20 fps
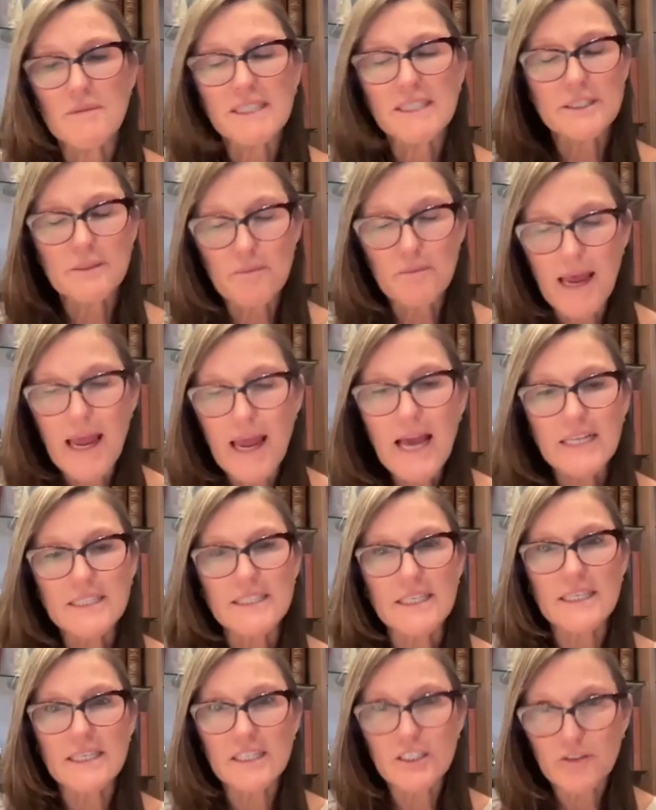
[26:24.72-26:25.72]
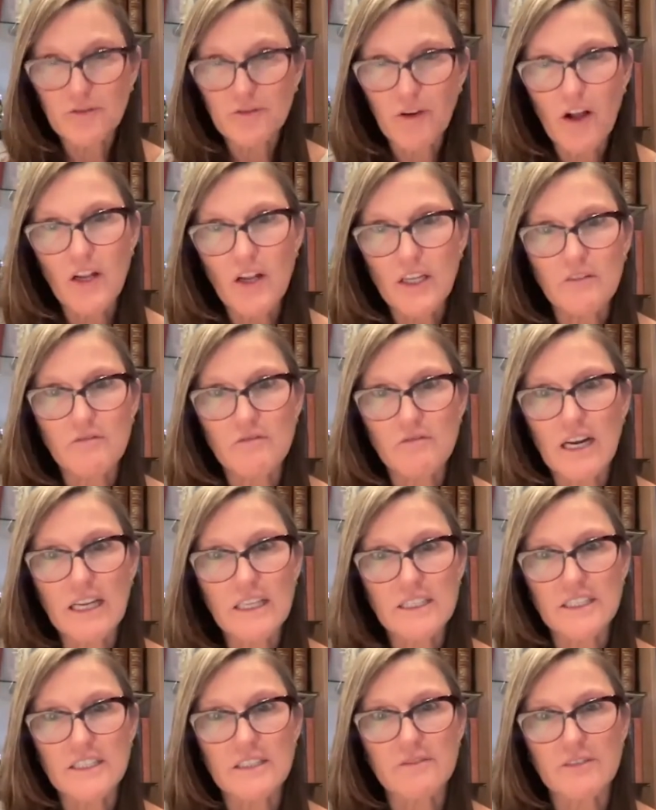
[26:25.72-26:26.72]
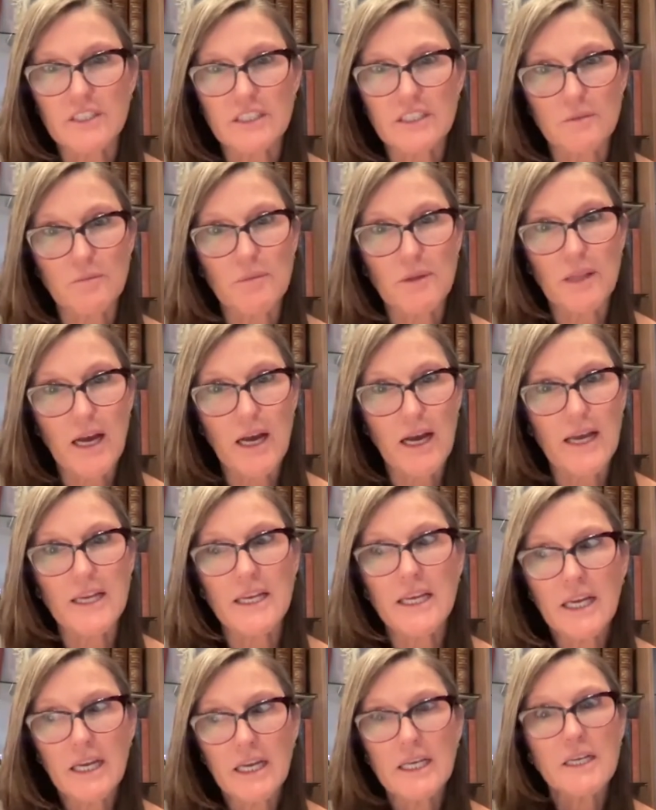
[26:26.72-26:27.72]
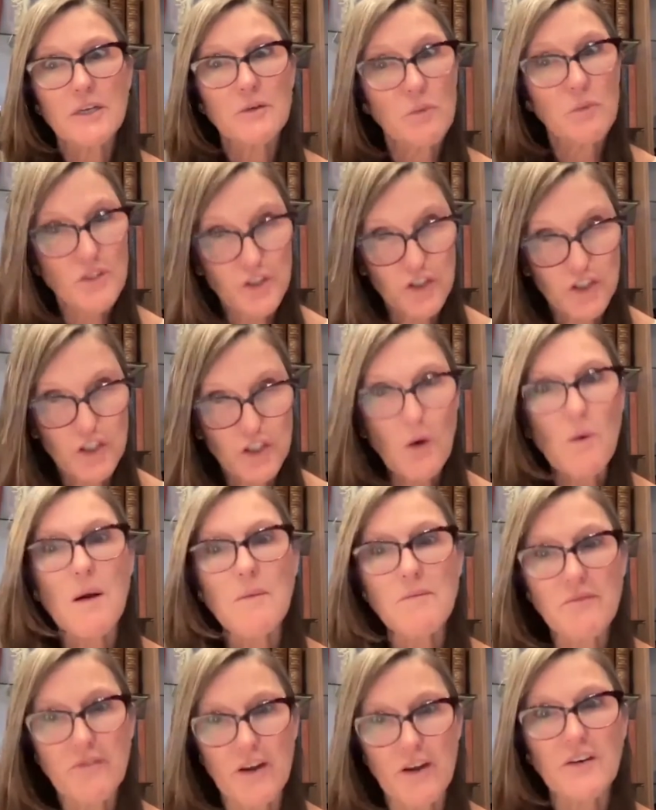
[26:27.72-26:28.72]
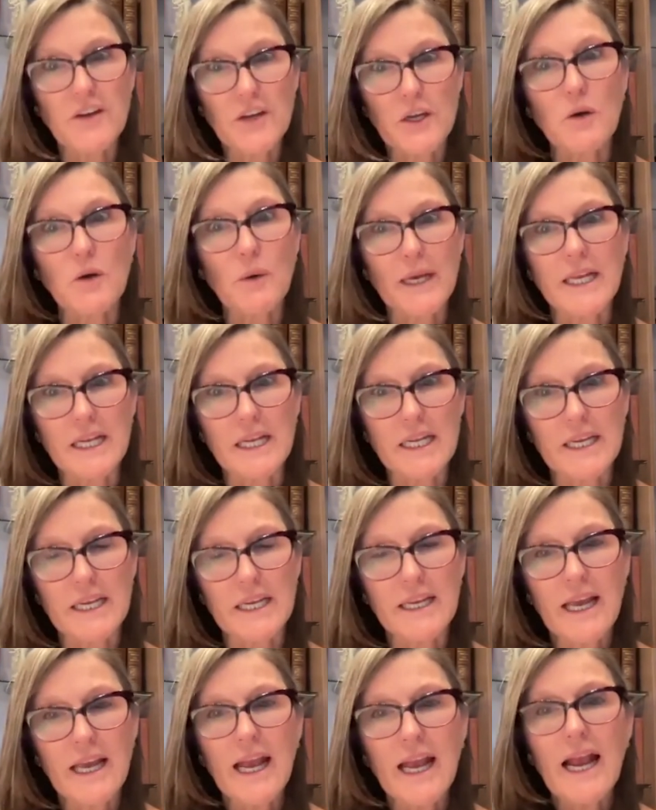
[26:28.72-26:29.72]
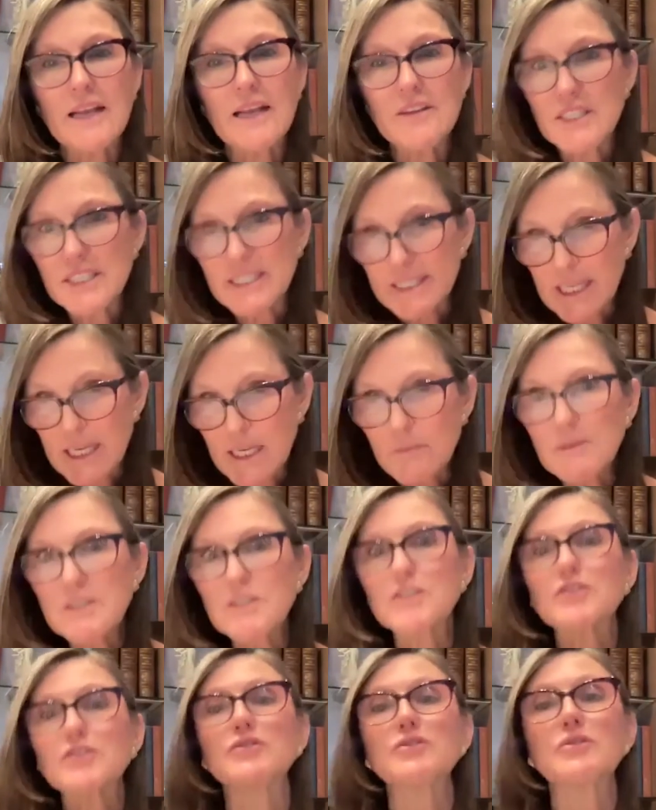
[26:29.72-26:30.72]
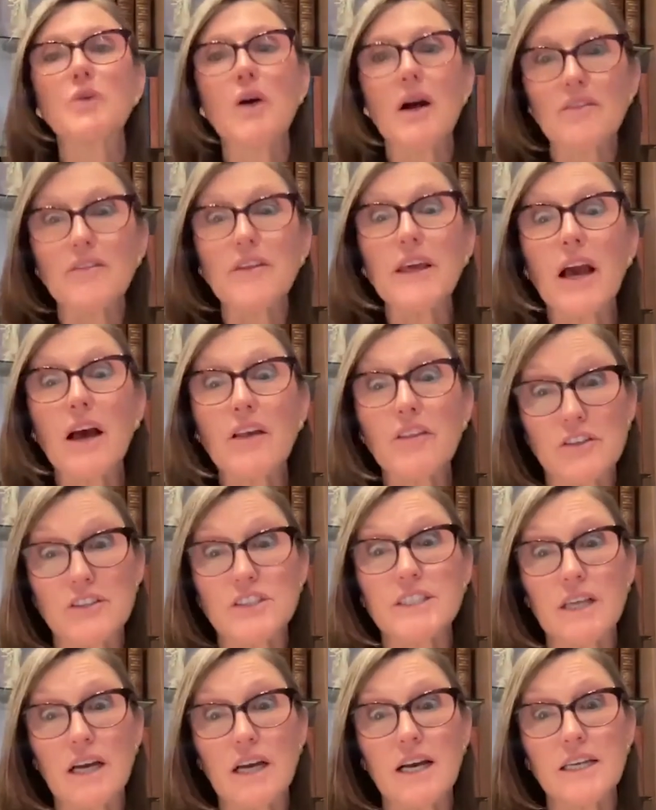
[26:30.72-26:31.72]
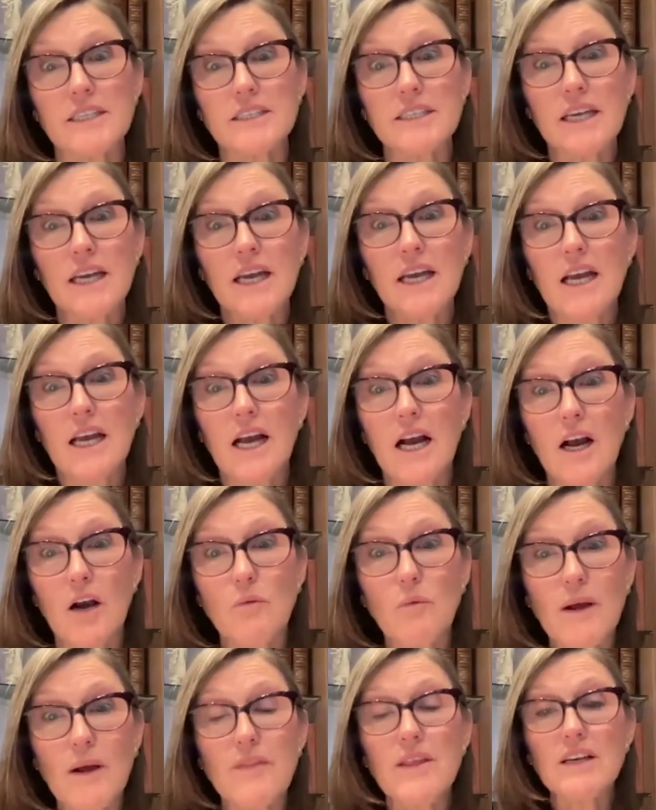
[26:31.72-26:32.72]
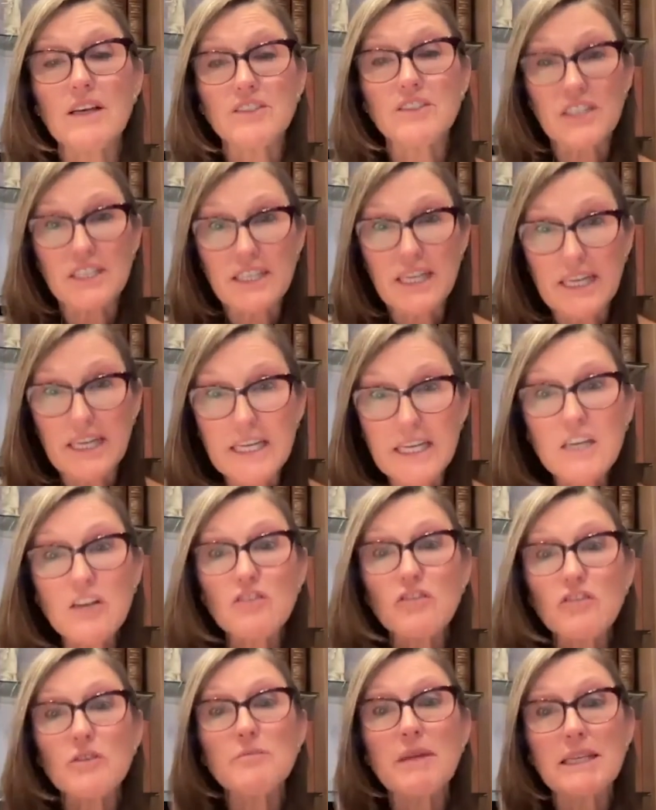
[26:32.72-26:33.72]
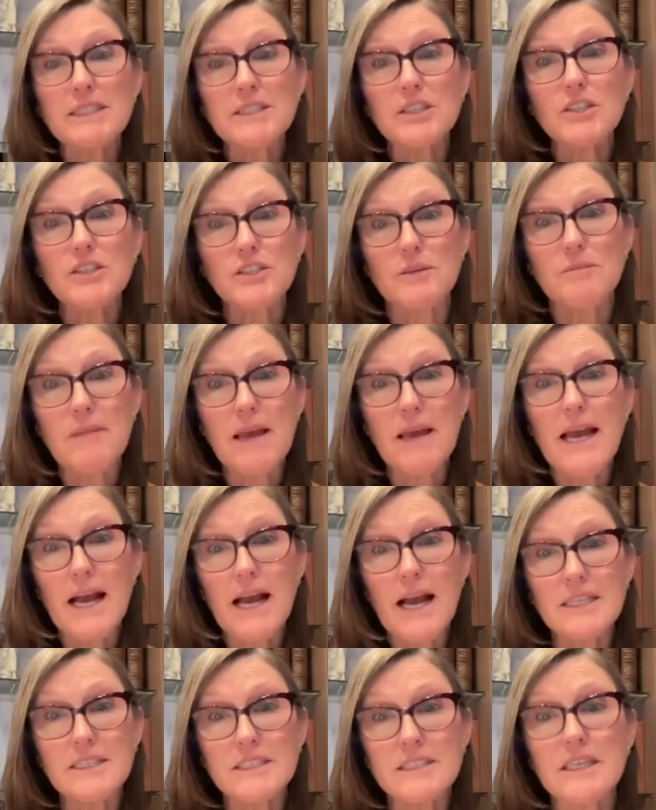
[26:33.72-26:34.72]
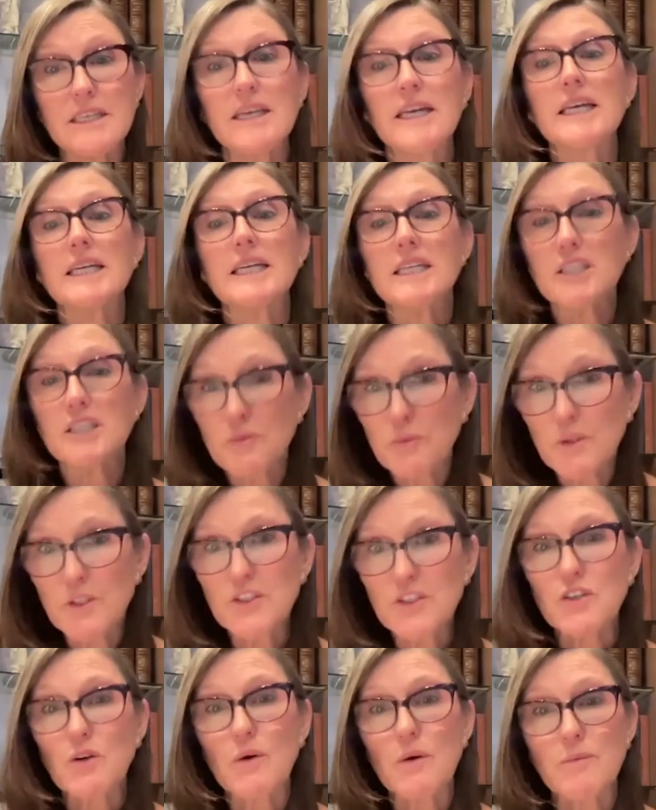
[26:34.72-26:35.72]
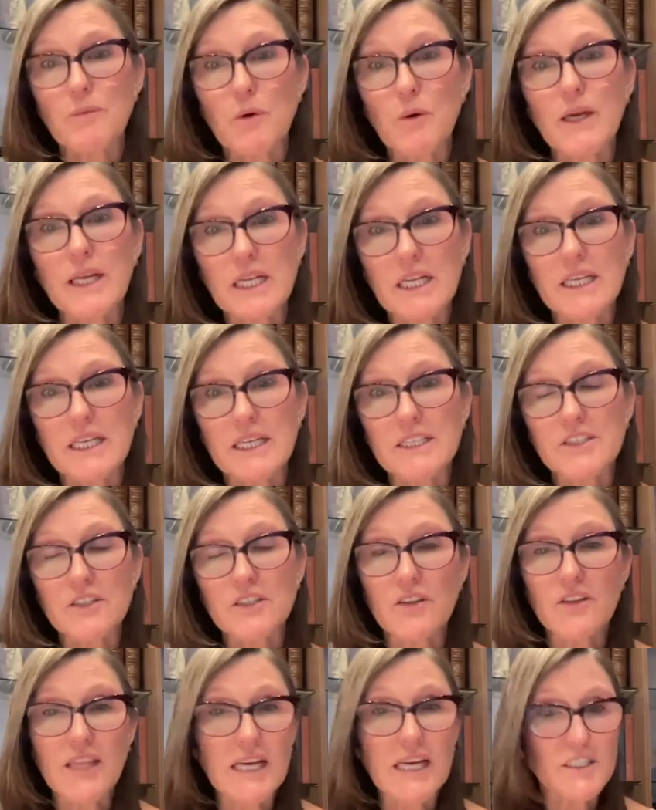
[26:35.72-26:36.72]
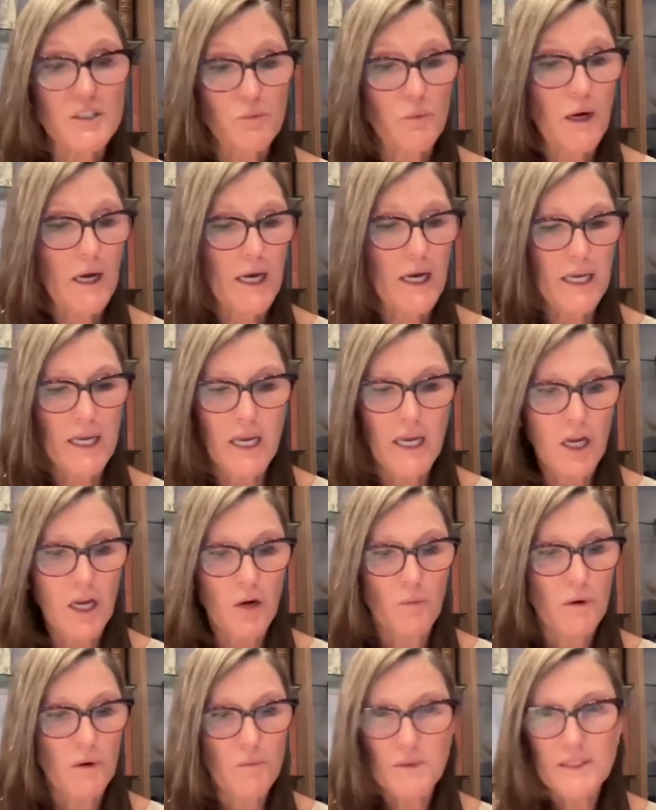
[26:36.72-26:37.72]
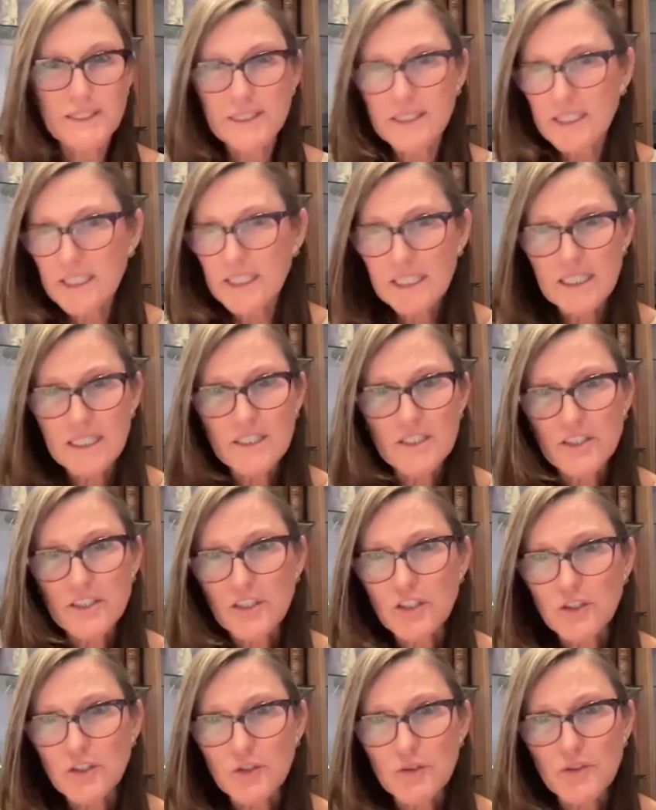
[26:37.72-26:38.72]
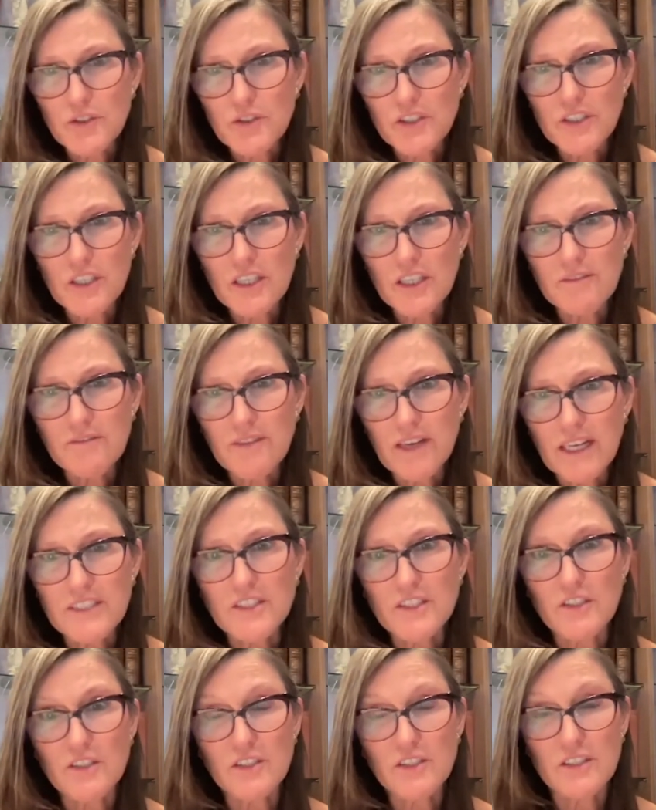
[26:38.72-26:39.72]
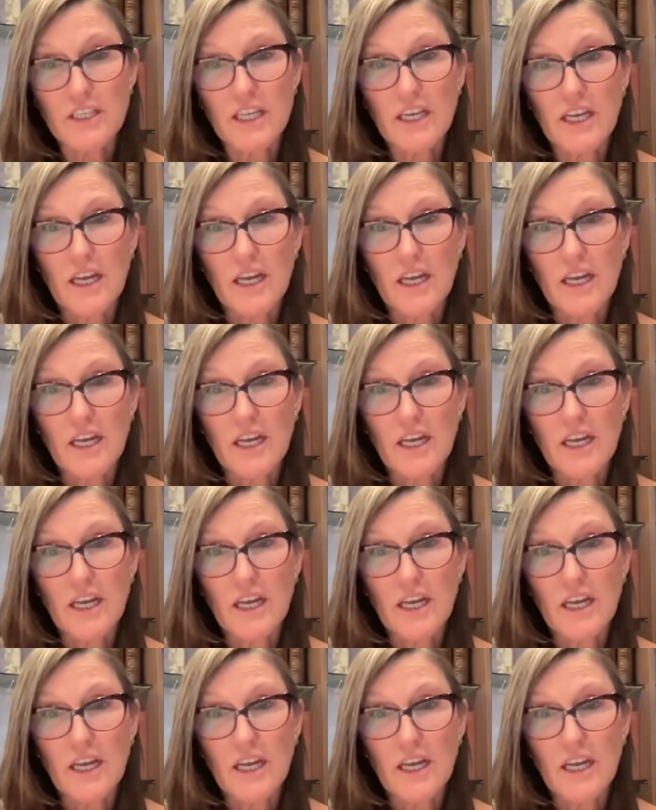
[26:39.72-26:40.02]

demand is falling relative to supply, it will show up very quickly. And the same is true on the other side. When there's an incremental demand, it will show up quickly. So that's why when we see institutional investors